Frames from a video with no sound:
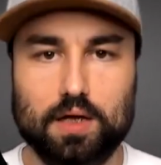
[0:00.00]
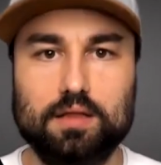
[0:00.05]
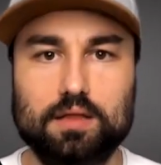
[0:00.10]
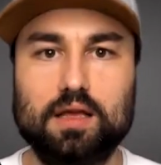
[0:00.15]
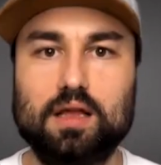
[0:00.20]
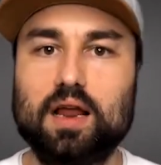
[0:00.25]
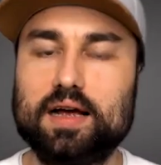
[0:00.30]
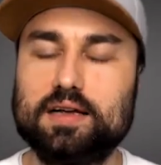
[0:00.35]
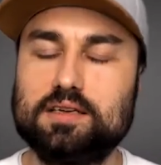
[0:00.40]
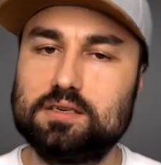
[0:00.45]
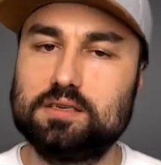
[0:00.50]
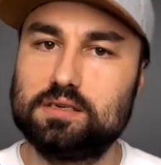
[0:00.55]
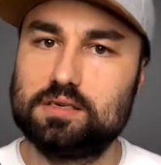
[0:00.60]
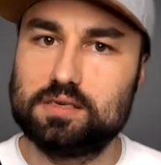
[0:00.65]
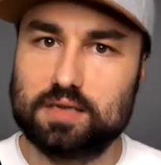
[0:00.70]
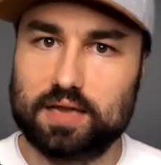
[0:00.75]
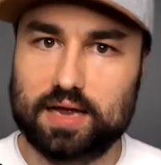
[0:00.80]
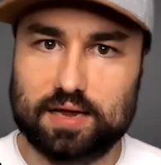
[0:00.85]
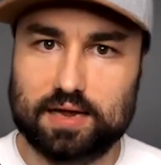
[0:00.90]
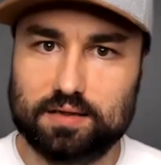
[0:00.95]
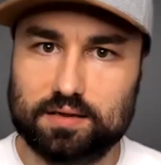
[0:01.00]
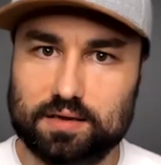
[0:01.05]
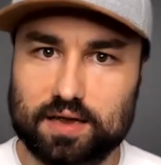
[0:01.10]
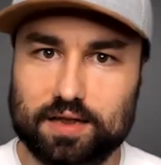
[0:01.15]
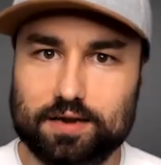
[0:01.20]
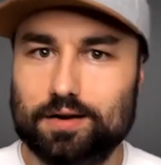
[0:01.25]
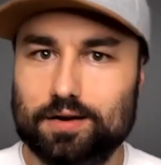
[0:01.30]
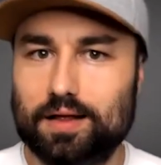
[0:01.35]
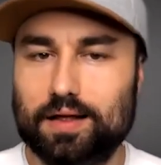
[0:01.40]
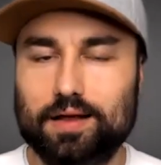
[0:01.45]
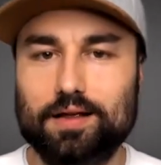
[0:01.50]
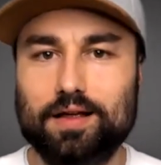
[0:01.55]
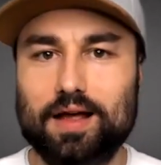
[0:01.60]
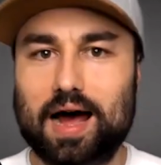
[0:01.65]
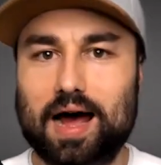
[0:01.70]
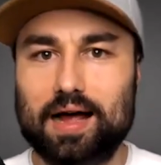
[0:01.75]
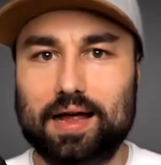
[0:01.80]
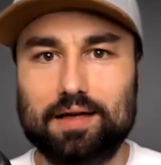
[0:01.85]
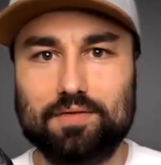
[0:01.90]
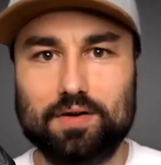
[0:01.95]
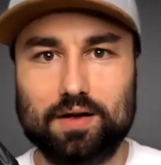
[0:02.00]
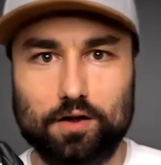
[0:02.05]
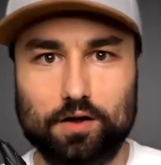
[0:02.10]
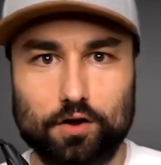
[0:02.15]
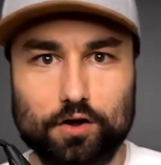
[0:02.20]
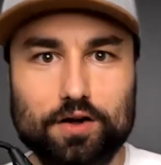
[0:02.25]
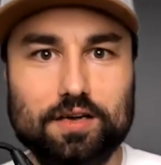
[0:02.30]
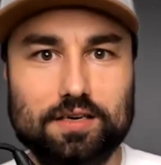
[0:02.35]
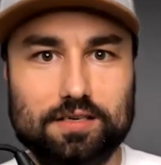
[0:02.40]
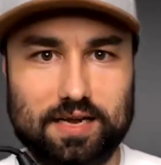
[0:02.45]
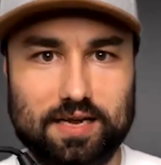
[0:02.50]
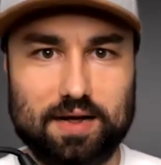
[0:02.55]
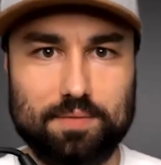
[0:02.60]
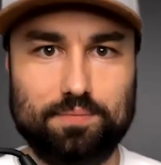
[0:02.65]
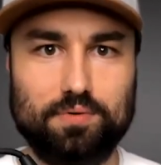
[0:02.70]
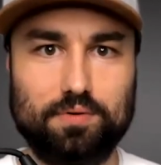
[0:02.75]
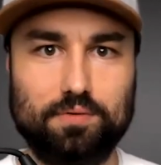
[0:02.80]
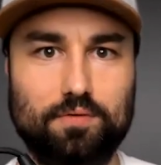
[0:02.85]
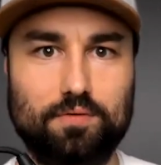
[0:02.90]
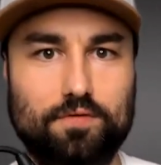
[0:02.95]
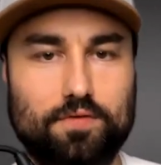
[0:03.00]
They likes to state, and and I, I'll give a good example.